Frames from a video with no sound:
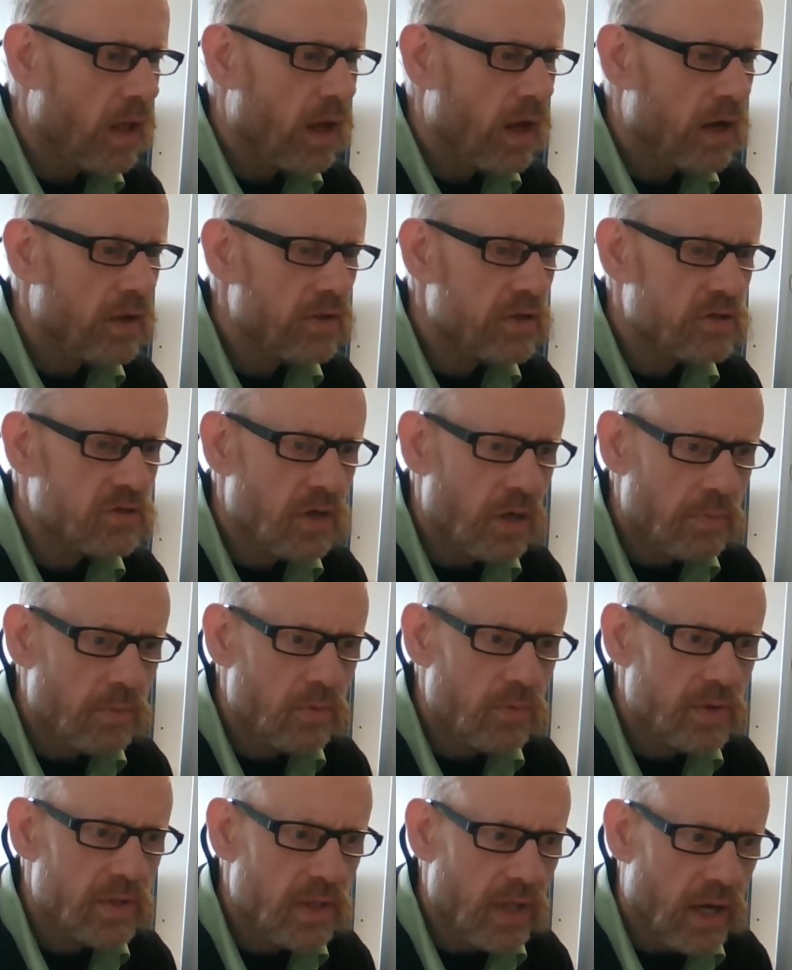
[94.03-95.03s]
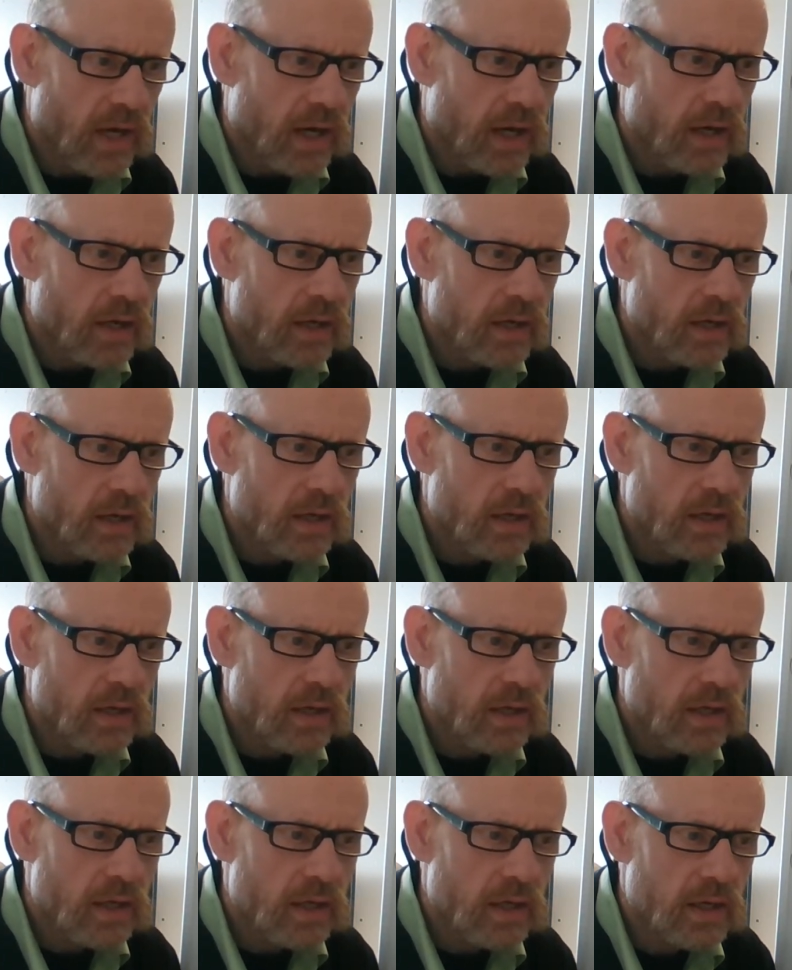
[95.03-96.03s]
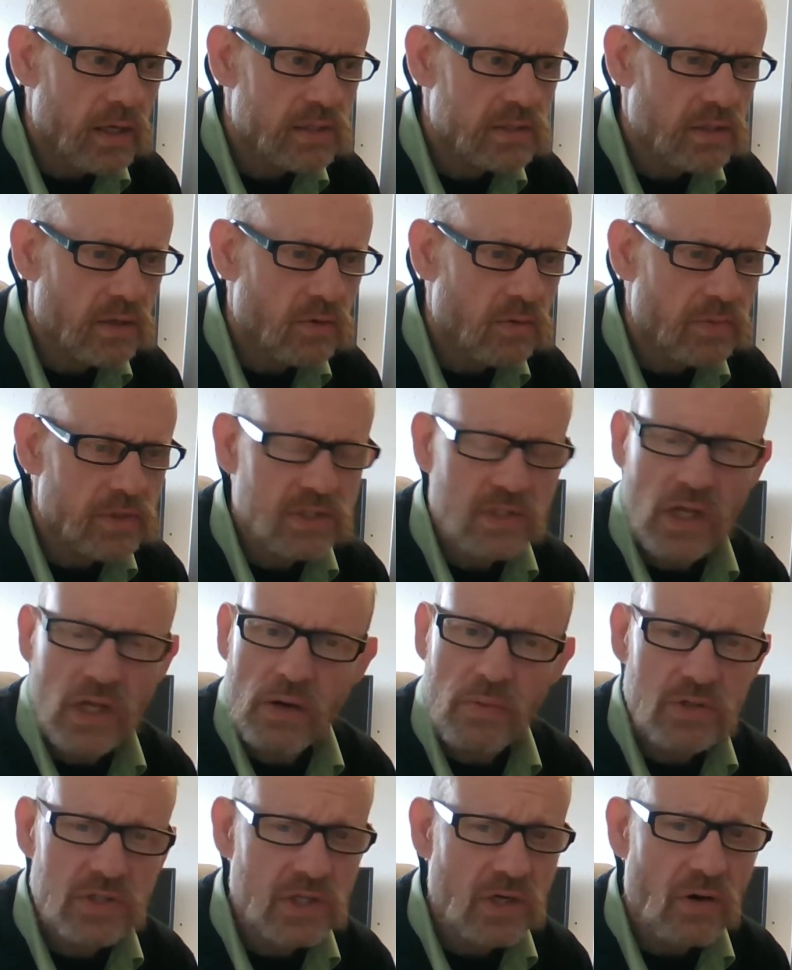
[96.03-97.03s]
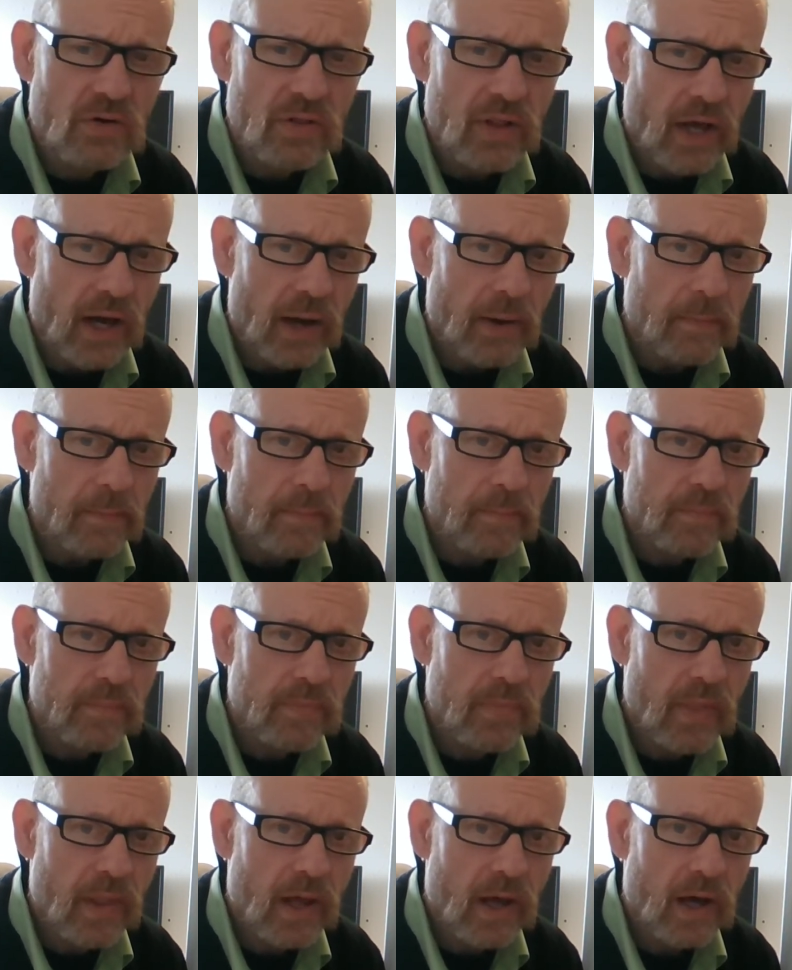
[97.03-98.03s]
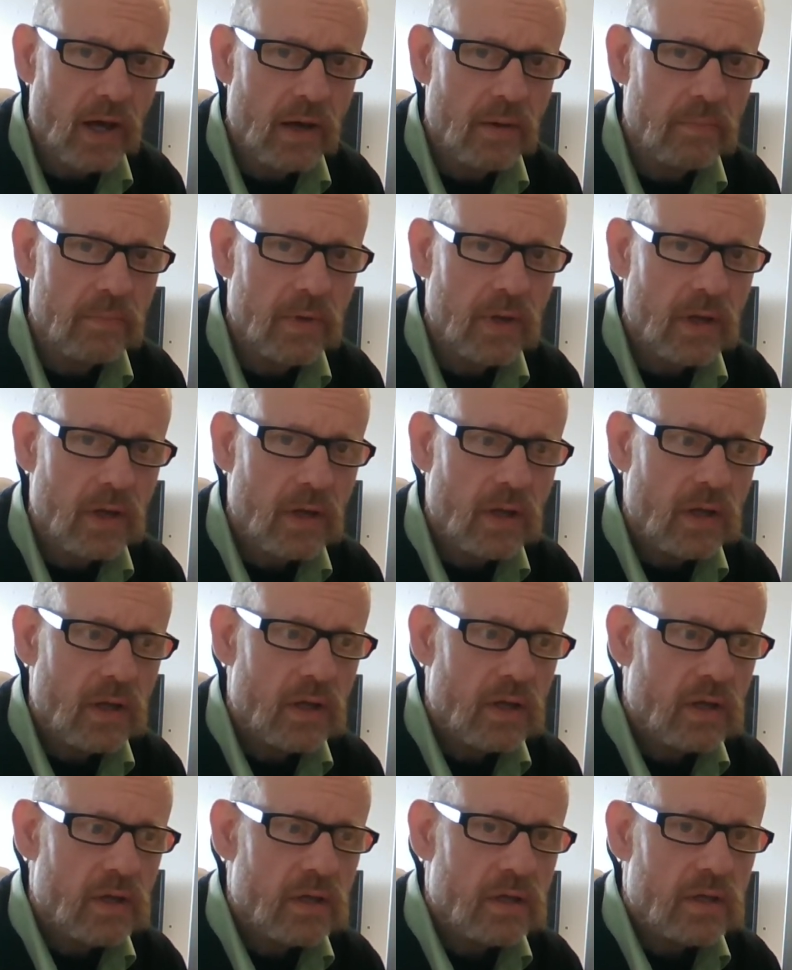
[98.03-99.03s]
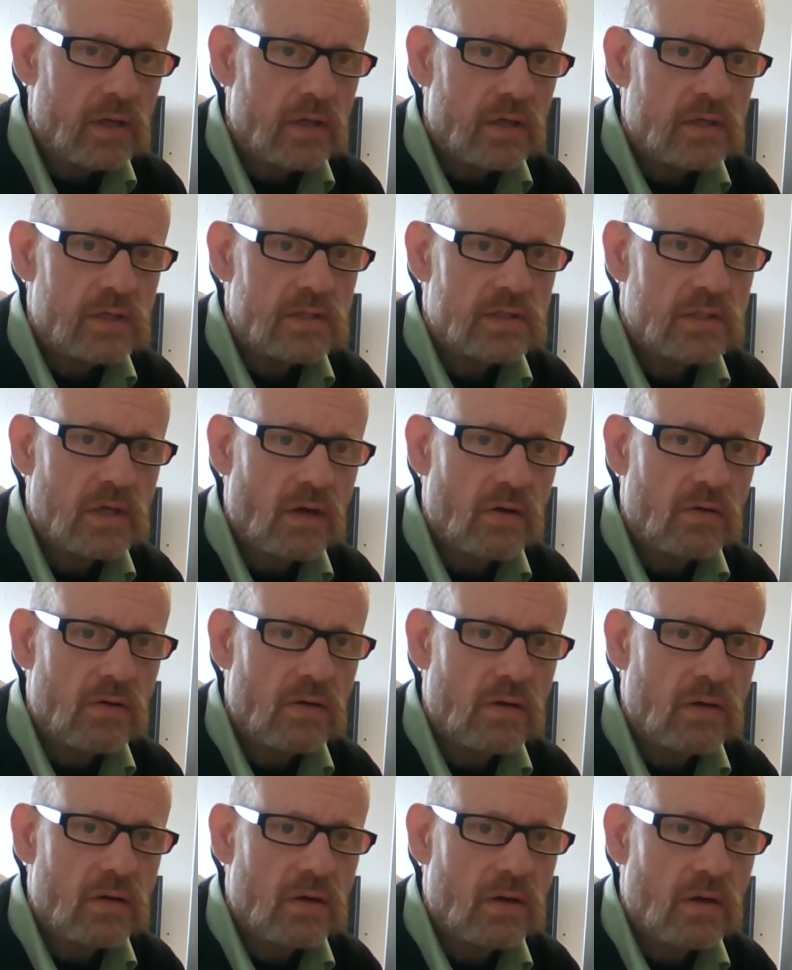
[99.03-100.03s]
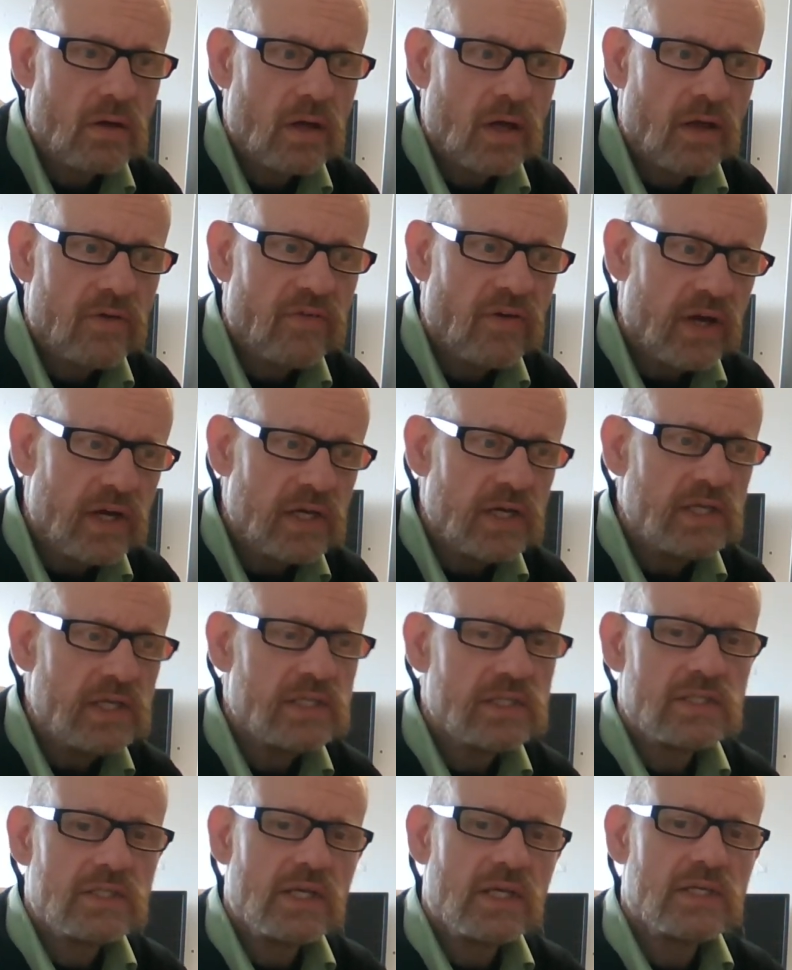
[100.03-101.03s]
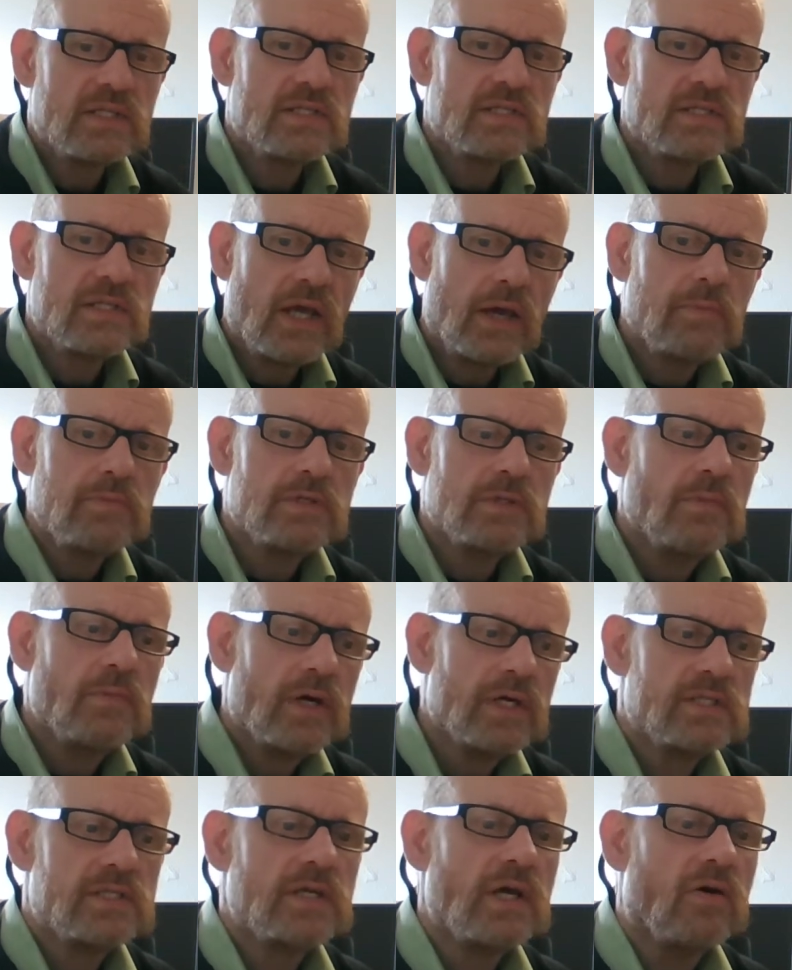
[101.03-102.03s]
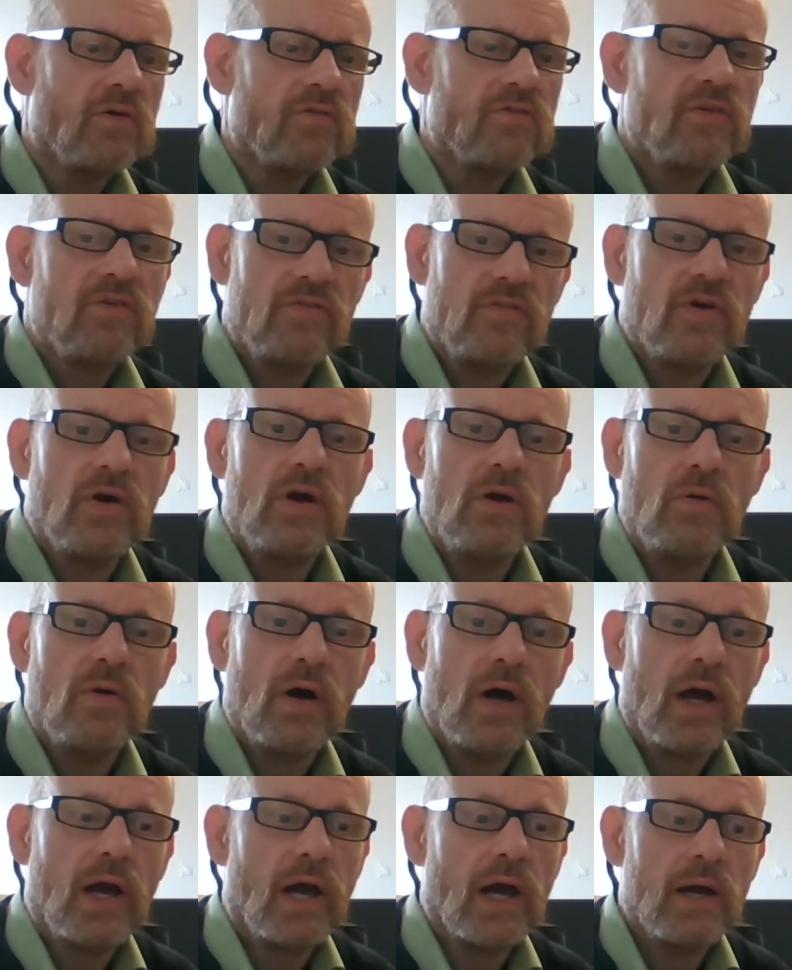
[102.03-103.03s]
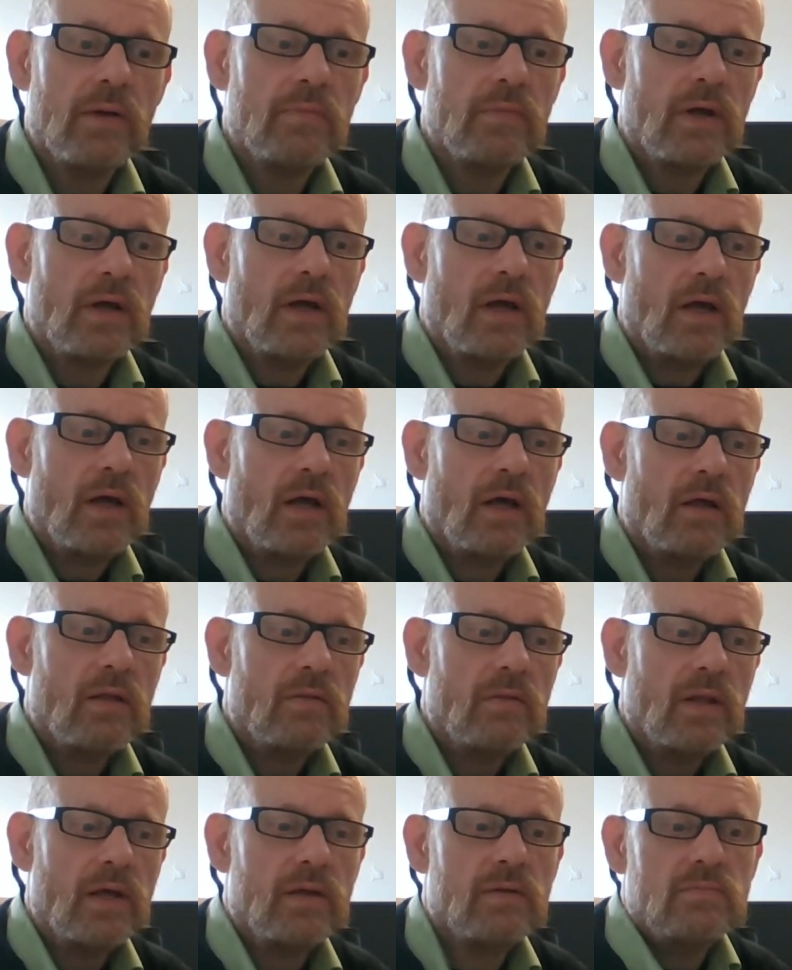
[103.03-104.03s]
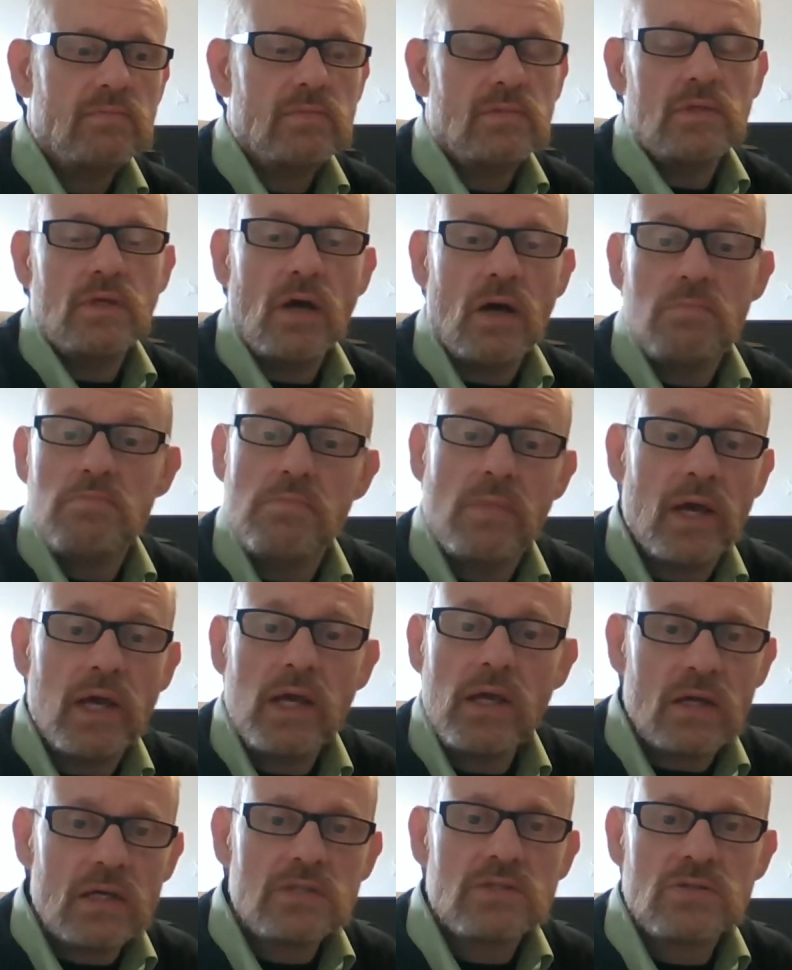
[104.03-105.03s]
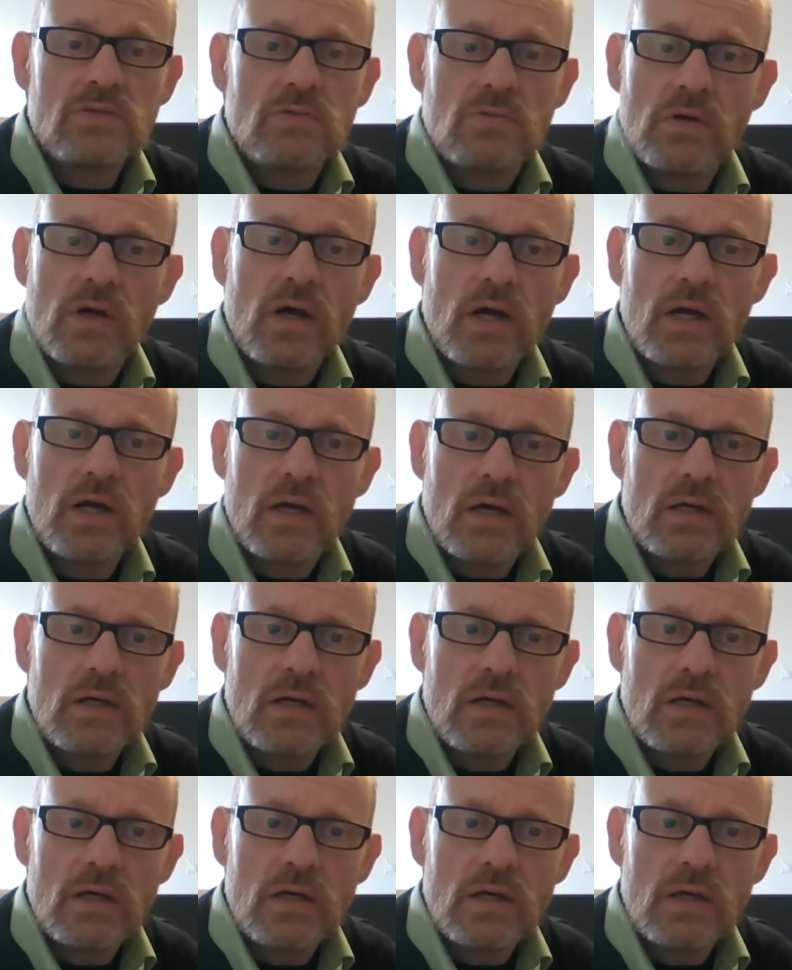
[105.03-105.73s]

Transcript: and the trouble with that is that almost no one's got that. Um, so if I can just accept myself for who I am, then I'm me. That's all right.